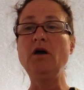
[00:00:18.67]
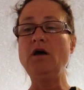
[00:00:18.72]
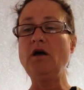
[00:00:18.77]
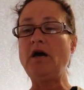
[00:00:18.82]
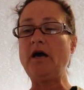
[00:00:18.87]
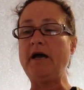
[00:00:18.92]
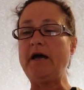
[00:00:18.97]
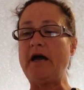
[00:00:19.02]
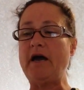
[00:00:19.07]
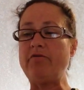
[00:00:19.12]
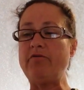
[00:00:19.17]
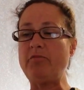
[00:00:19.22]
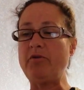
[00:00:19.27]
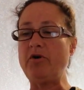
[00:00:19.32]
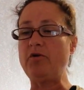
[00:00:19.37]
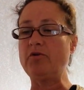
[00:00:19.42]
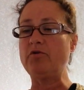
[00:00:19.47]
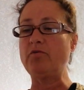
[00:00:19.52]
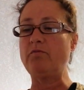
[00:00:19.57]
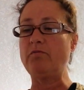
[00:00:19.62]
I have
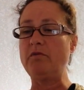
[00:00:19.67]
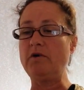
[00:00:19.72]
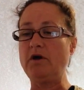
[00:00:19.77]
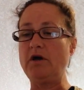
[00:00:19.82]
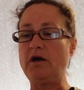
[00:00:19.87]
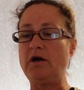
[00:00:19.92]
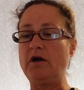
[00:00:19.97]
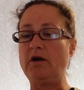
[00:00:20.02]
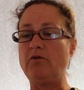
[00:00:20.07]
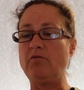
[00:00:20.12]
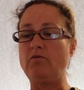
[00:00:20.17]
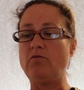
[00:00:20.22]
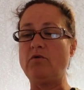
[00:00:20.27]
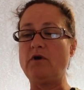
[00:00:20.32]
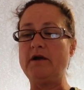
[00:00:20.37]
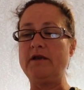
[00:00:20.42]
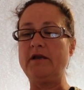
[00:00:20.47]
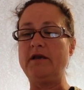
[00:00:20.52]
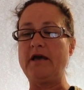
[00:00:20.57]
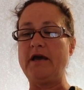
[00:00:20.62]
about
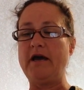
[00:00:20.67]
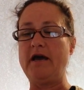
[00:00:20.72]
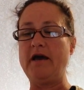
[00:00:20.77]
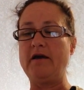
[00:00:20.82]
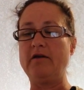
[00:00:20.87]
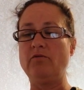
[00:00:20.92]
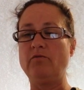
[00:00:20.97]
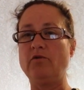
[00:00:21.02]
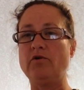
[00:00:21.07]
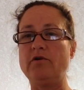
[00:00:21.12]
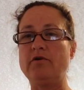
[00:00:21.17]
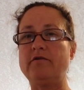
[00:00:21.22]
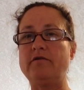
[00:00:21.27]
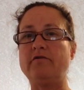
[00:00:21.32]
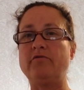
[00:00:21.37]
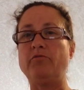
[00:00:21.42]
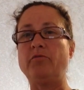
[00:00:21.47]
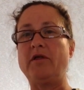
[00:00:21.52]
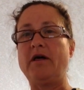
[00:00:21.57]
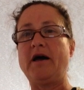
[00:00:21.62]
1 can worth
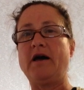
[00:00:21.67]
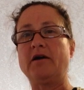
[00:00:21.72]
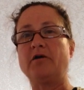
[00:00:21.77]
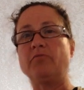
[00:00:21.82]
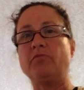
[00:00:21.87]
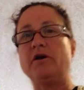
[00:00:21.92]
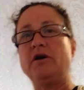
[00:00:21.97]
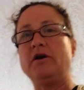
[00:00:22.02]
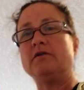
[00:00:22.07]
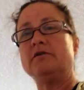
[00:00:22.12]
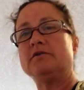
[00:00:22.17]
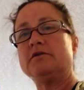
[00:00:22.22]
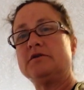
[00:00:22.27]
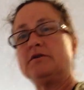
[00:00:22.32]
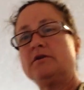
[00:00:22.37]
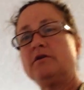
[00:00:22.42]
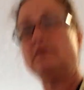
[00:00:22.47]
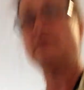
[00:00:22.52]
of black beans